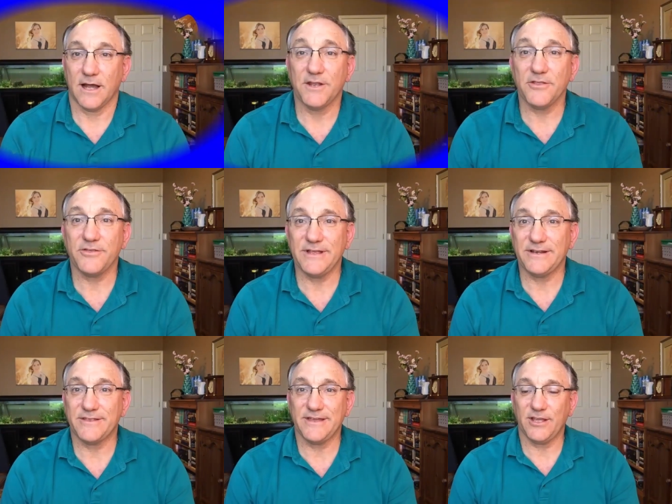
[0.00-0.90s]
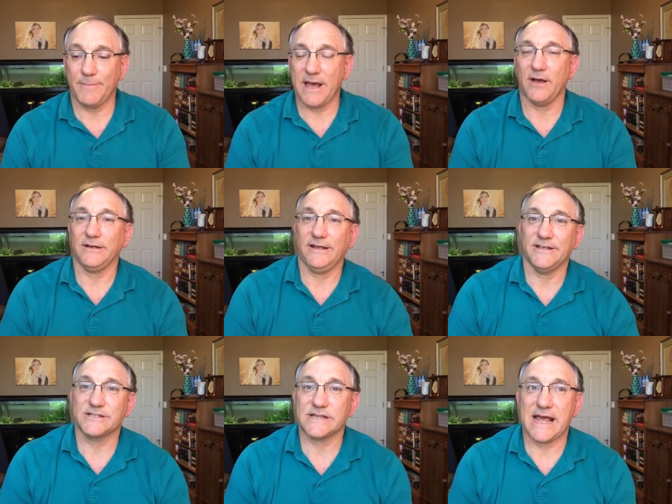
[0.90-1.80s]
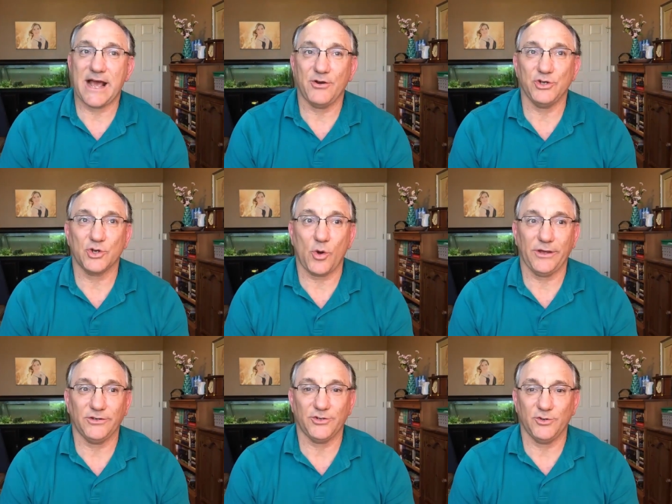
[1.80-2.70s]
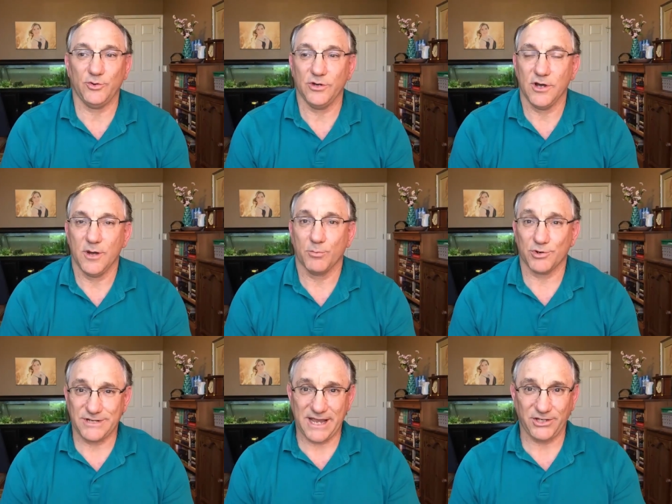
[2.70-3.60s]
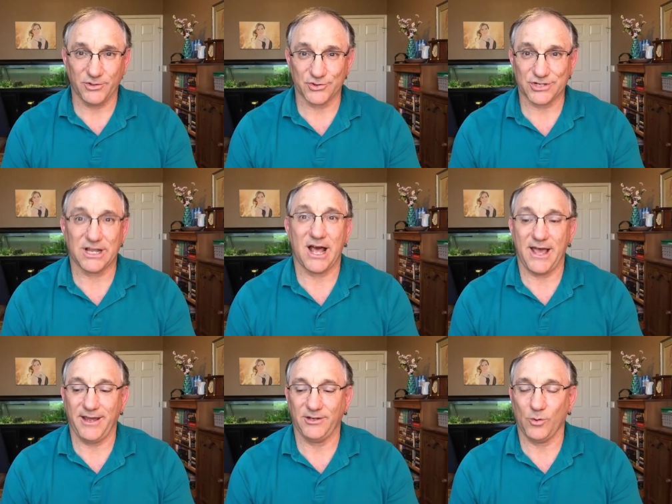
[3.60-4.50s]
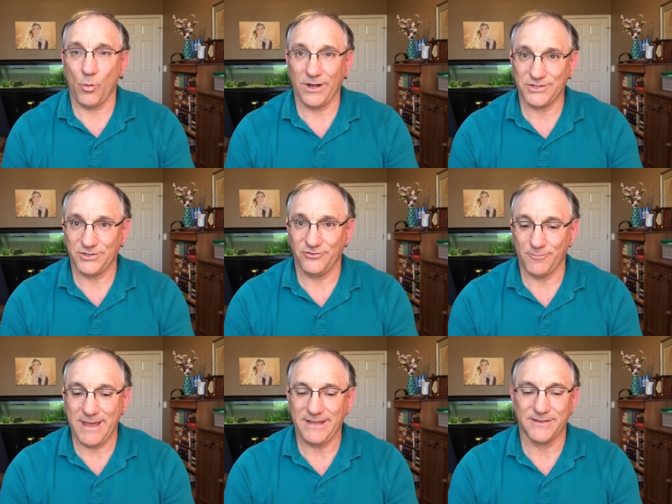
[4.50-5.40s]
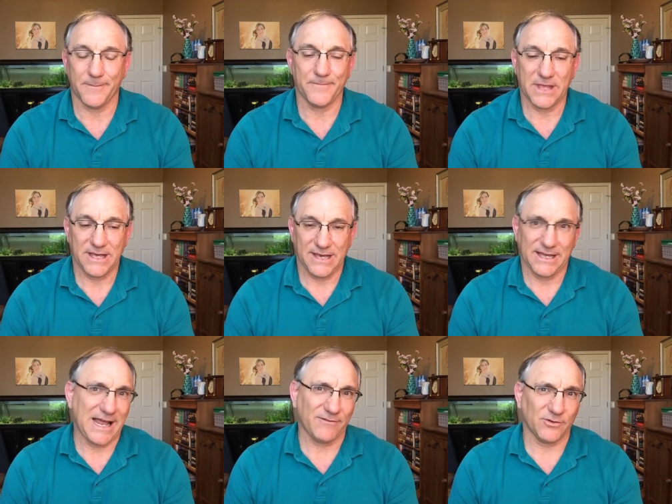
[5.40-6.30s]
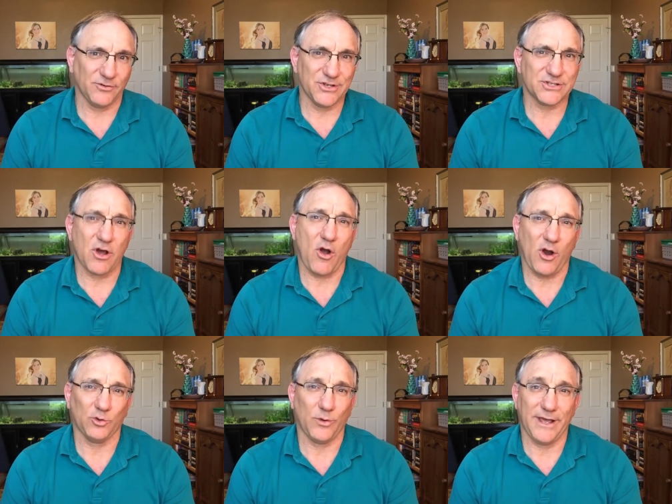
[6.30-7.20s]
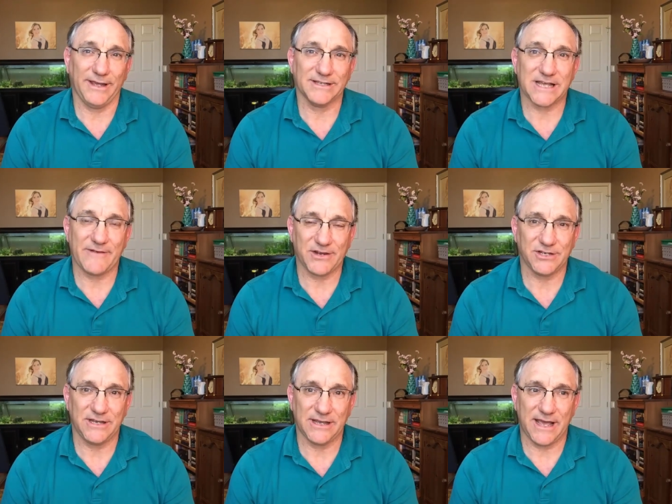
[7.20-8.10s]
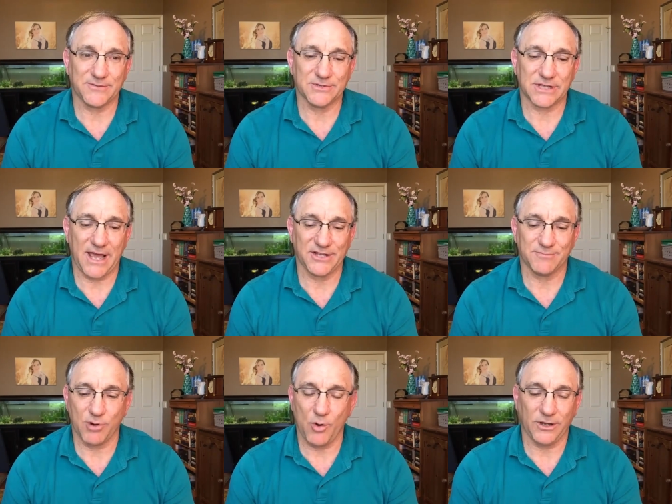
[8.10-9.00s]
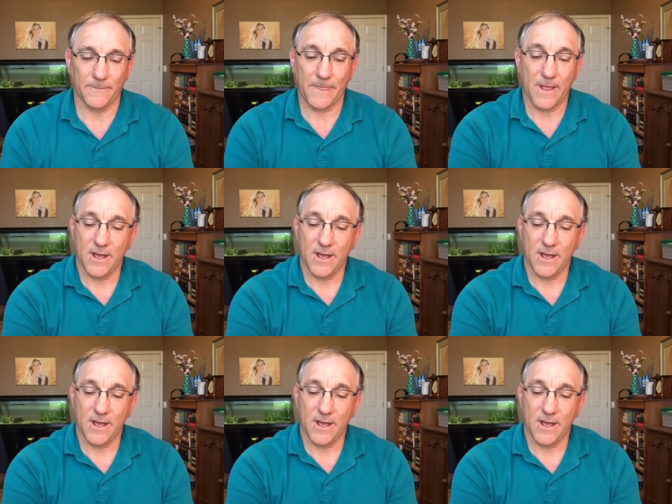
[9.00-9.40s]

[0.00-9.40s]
Another thing to think about is how you're going to protect your slide once you've made them. And I've learned this the hard way because I've actually had some slides broken.